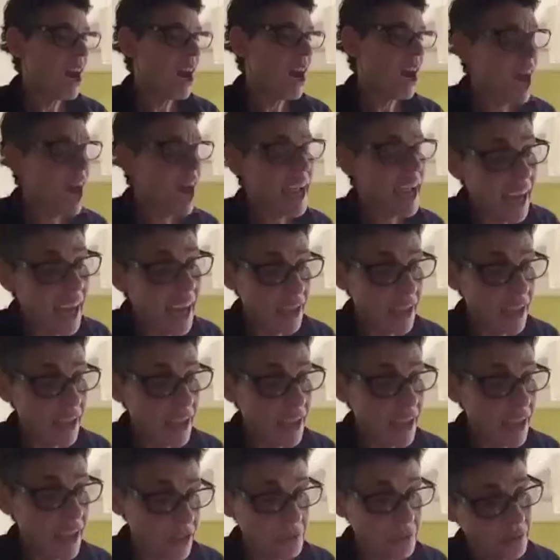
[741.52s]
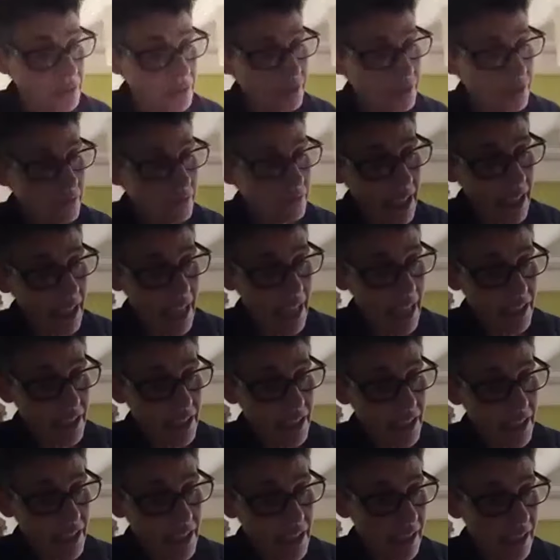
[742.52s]
argue
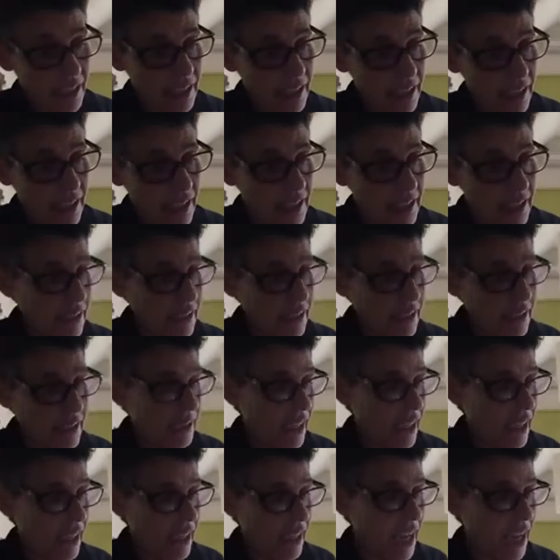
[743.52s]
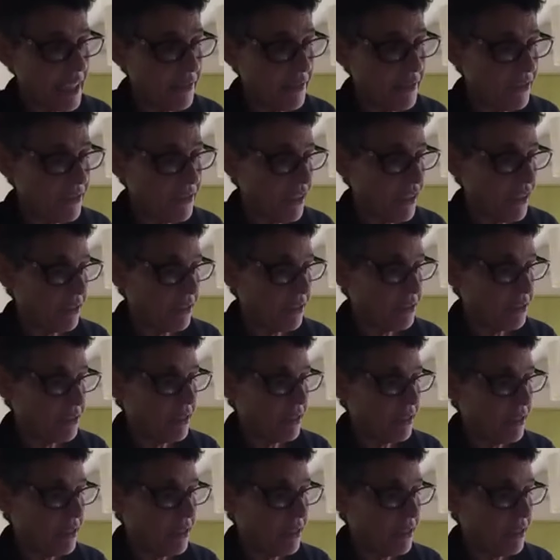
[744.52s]
that I never felt